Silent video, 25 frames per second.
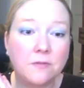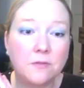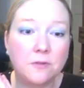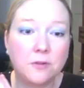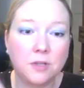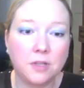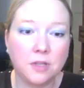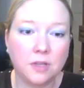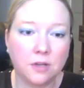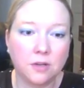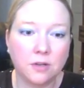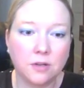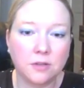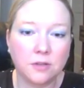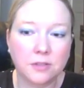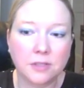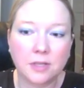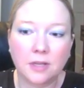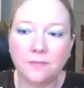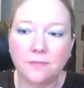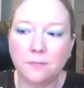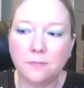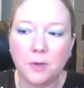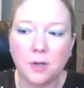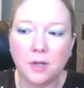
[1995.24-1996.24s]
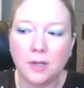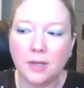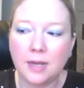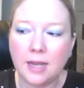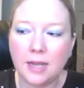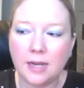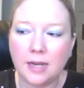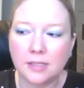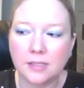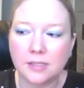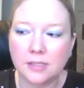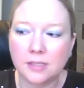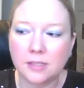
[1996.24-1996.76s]
for years. I've probably had
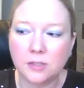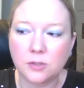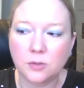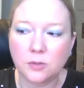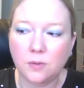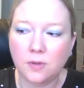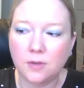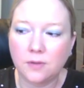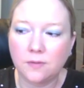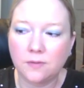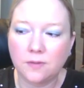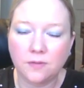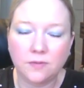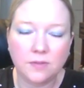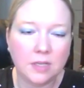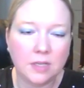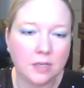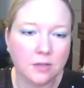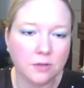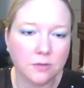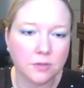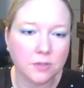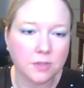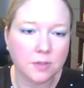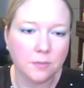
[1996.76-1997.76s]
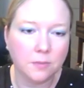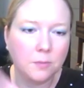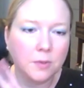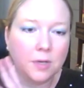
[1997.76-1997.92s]
it since 2015 or something.